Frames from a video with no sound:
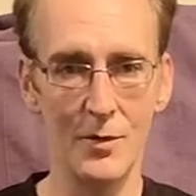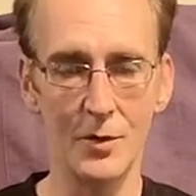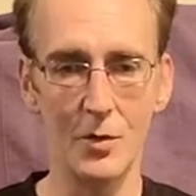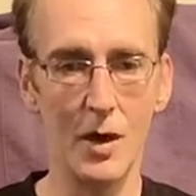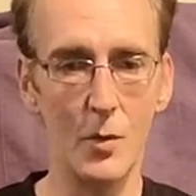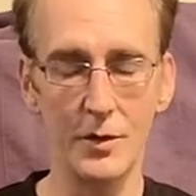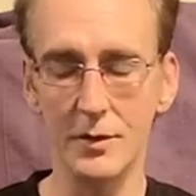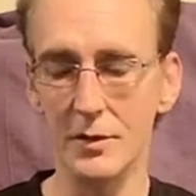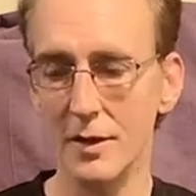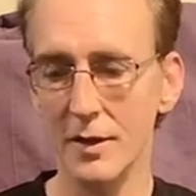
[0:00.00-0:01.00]
So I
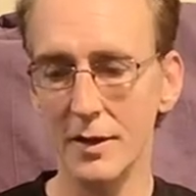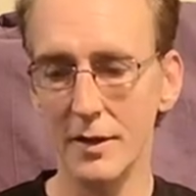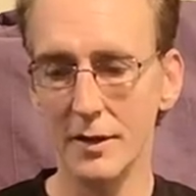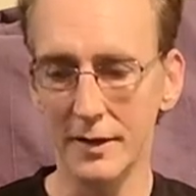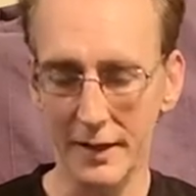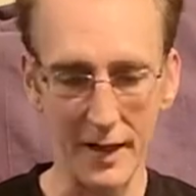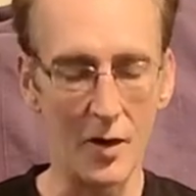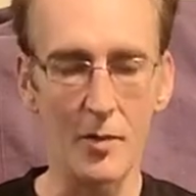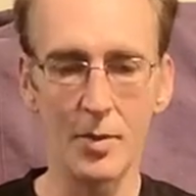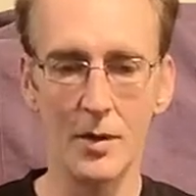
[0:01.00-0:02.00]
wasn't
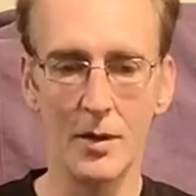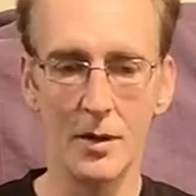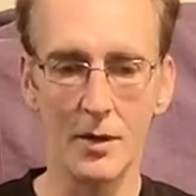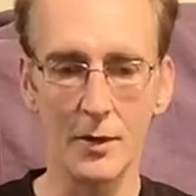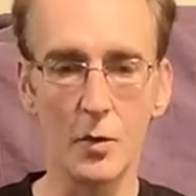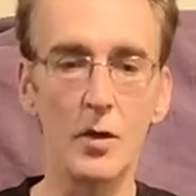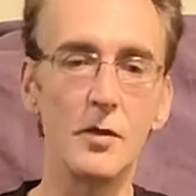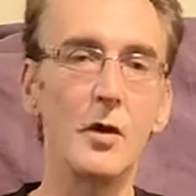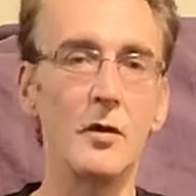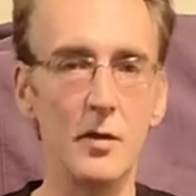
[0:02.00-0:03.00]
getting up and going
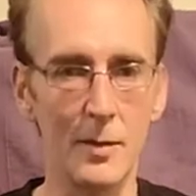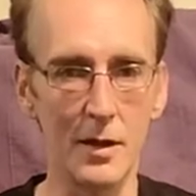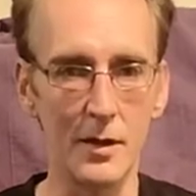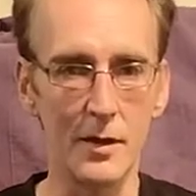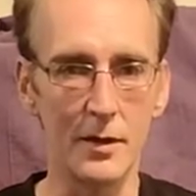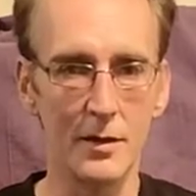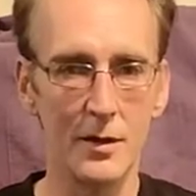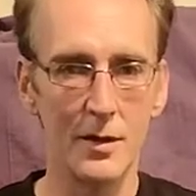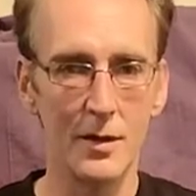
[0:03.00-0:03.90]
to the toilet in the middle of the night.